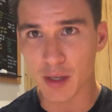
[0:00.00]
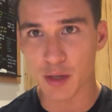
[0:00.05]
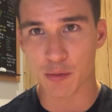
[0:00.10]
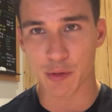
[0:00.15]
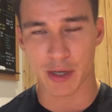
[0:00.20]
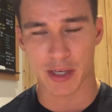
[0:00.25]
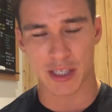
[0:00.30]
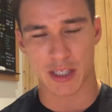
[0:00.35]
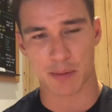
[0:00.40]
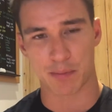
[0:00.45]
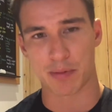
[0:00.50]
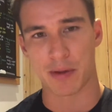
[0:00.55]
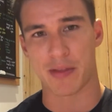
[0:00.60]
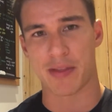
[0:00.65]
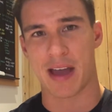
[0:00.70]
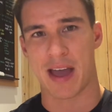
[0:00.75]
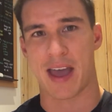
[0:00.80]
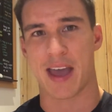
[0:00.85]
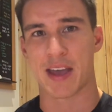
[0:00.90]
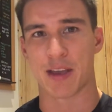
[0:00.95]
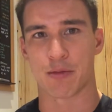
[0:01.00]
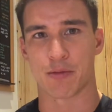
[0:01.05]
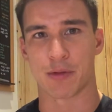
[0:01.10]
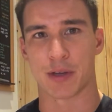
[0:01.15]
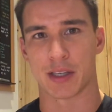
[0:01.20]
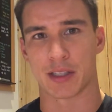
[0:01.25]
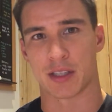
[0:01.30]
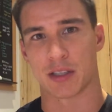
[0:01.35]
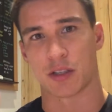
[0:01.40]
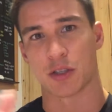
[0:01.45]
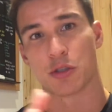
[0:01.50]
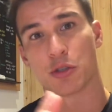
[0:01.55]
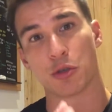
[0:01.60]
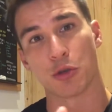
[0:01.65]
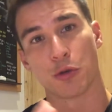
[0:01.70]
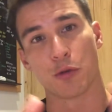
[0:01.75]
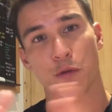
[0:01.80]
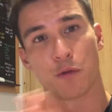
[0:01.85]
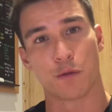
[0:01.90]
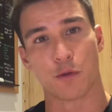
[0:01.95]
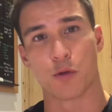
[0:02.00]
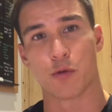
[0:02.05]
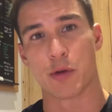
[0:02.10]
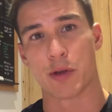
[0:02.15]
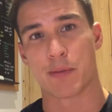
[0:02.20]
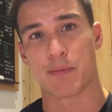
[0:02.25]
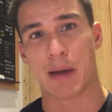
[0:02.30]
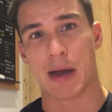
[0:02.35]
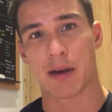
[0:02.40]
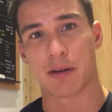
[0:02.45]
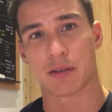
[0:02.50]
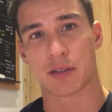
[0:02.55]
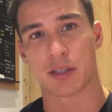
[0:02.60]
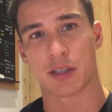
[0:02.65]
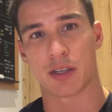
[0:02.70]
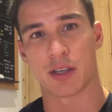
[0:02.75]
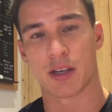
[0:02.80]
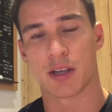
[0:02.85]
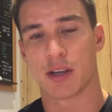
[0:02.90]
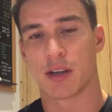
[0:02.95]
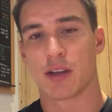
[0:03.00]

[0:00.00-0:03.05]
We're going to split that 8 weeks into 2 4-week bouts.